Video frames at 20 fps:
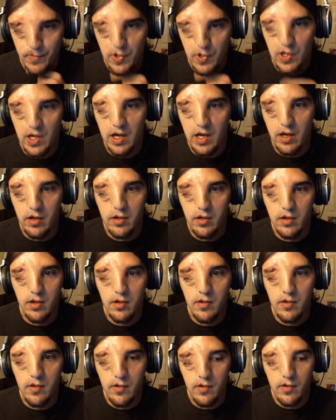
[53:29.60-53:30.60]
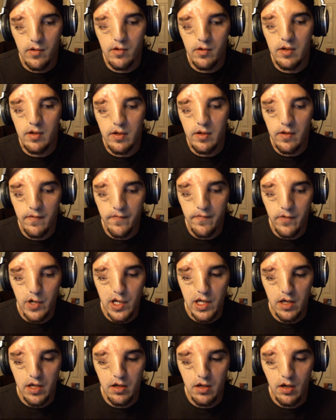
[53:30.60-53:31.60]
yeah. Um, yeah, and
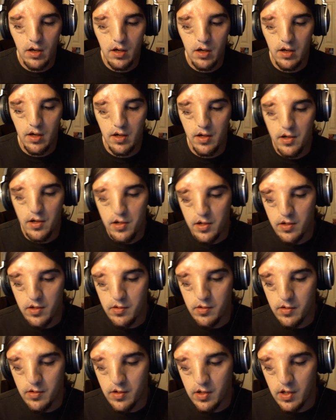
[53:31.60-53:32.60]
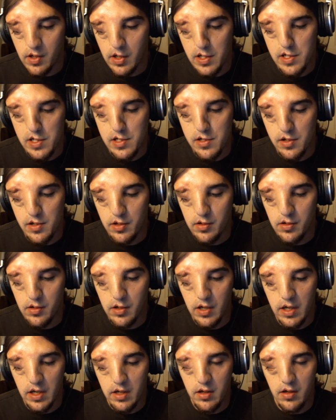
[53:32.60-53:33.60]
it's it's free. Okay. It,
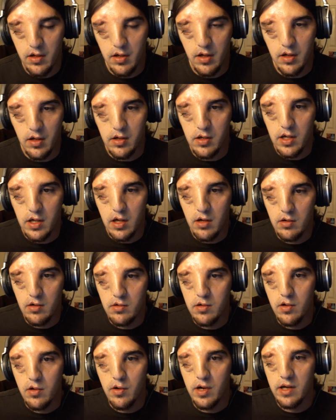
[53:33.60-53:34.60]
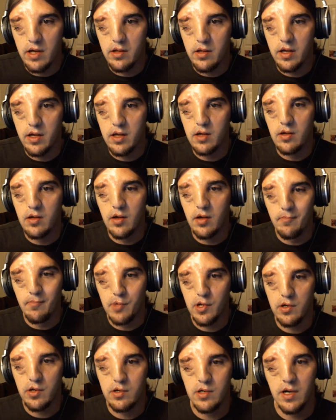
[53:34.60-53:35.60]
uh, I yeah, I don't know.
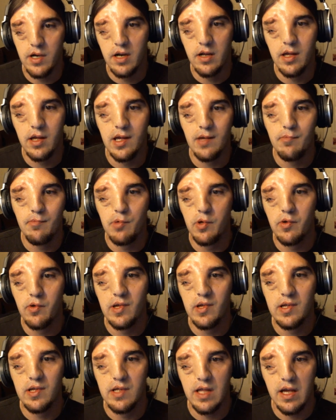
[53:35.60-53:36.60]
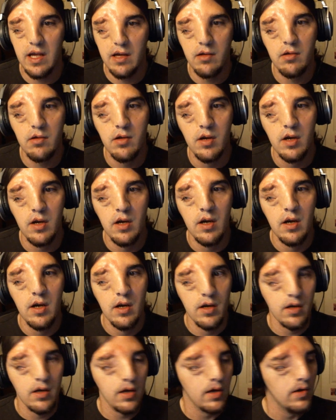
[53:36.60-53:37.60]
I like it. I'm gonna try to keep using
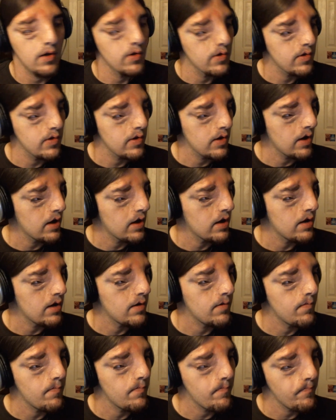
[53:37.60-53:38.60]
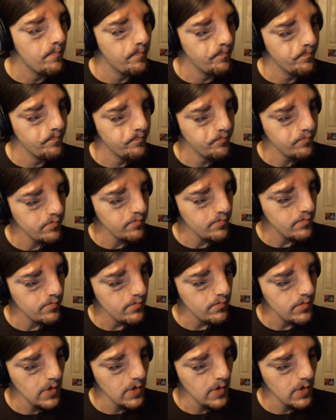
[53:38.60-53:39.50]
that because um,